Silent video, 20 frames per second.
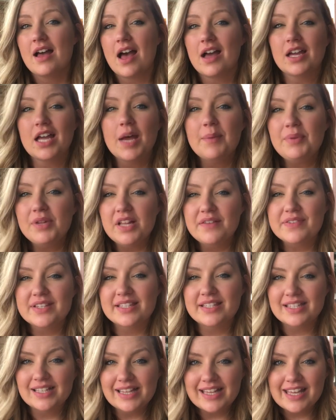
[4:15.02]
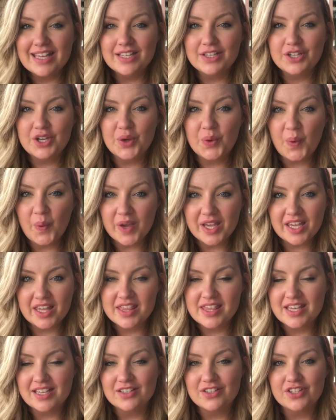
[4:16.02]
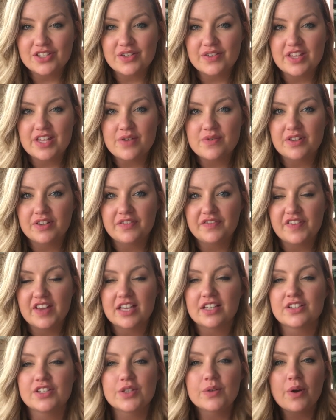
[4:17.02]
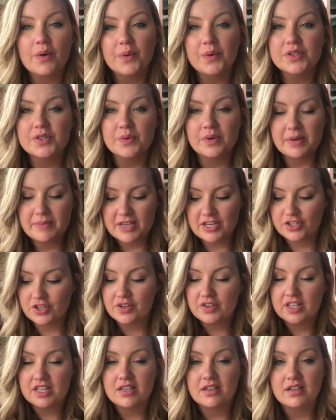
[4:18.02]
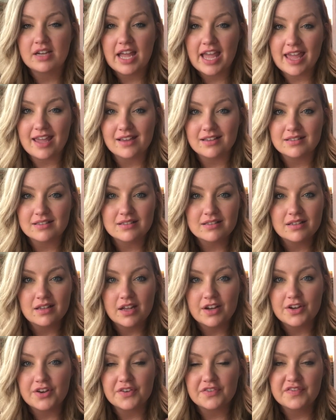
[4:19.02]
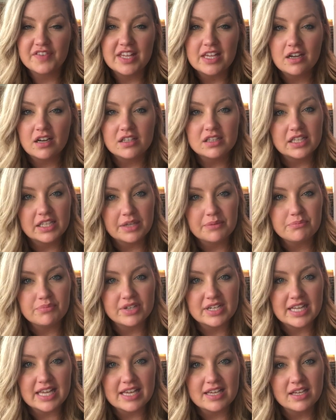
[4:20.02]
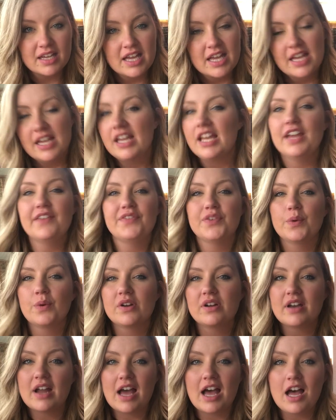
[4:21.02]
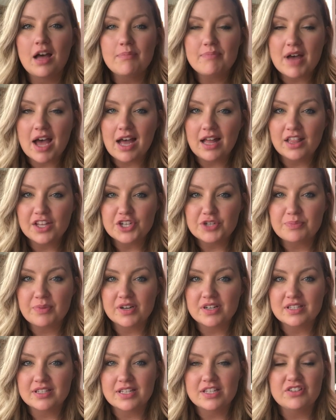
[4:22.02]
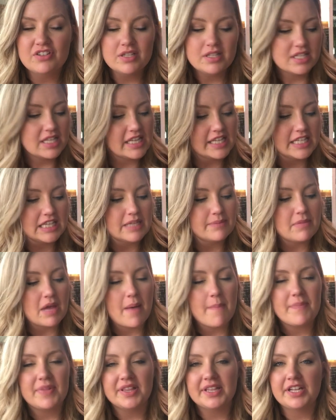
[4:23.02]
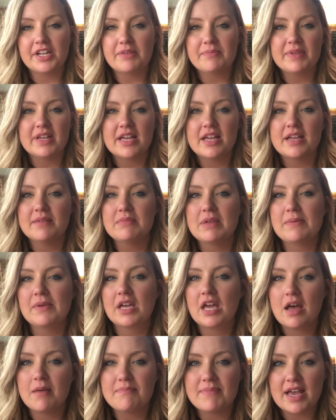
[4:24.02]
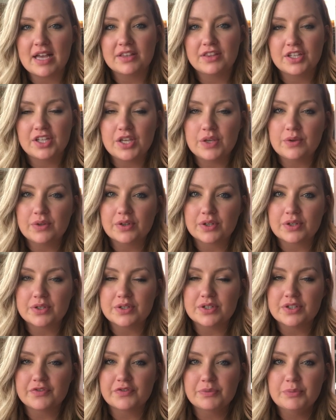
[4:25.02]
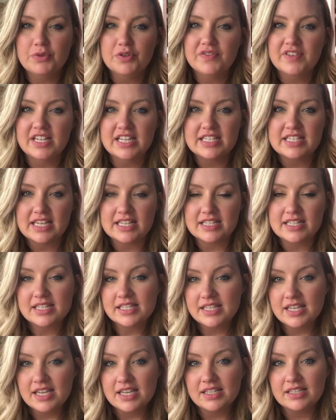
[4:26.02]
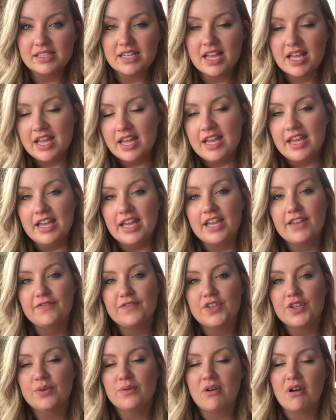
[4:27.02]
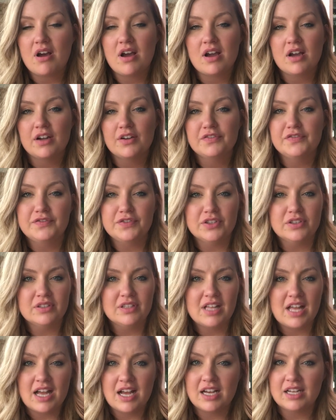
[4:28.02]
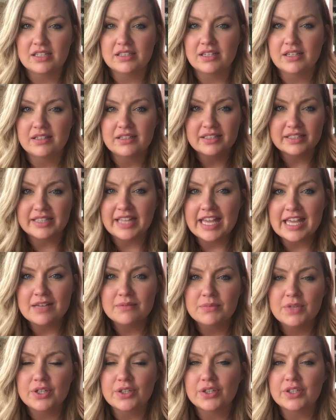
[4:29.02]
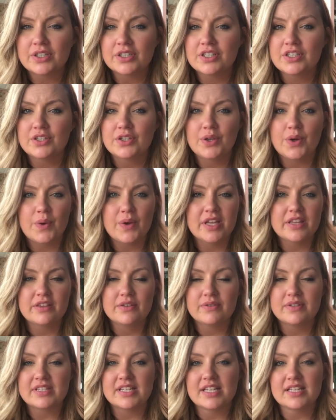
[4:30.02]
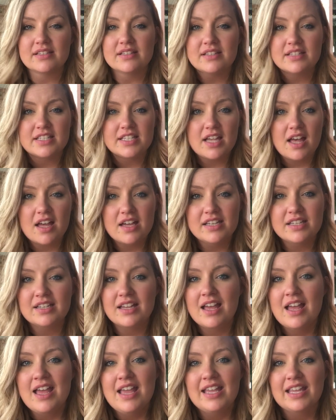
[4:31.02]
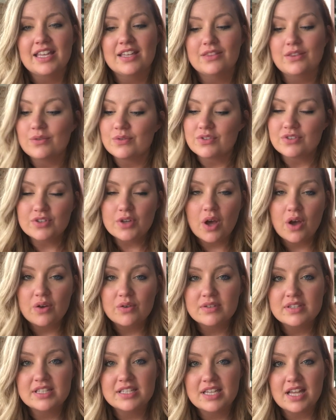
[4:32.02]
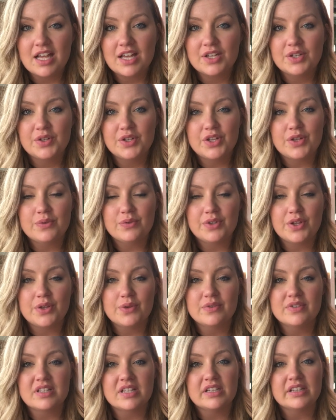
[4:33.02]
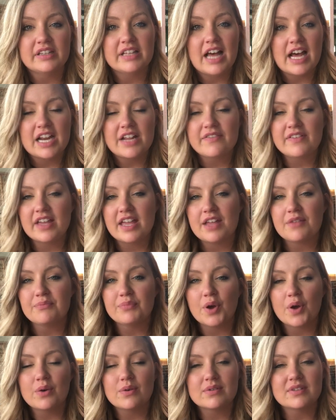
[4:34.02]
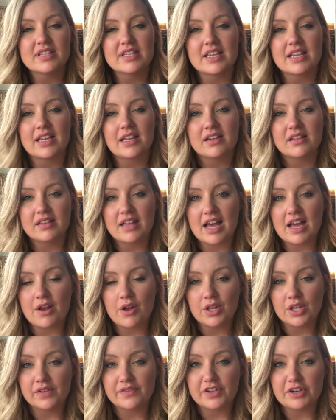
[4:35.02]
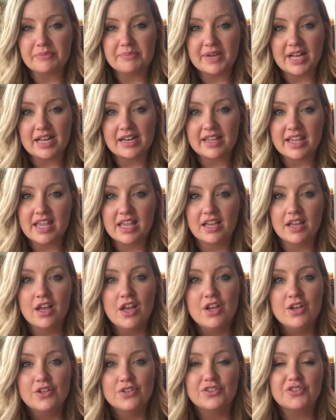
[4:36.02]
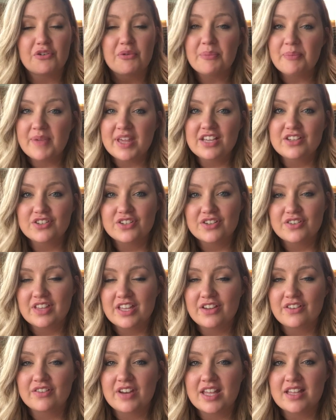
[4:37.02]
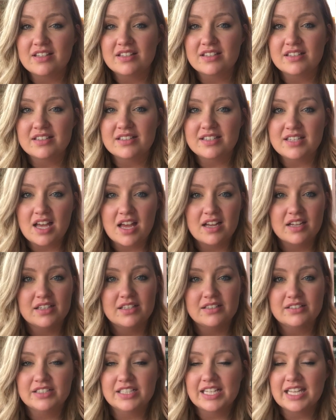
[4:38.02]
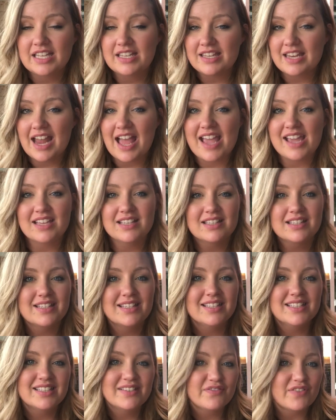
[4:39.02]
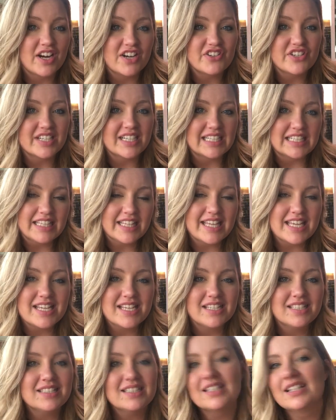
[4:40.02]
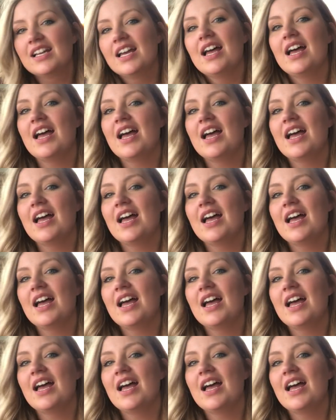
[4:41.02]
A couple of silly quick things too that you can fix. You always wanna make sure that your hands and your feet are looking pretty. If you are not a polished person, just clean them up a little bit, maybe cut back the cuticles, remove any dead skin. If you are full on glam girl, go get those nails done, get those toes done. You use a lot of it in posing and a lot all over your body. So make sure that your nails are done, looking nice, fresh and clean.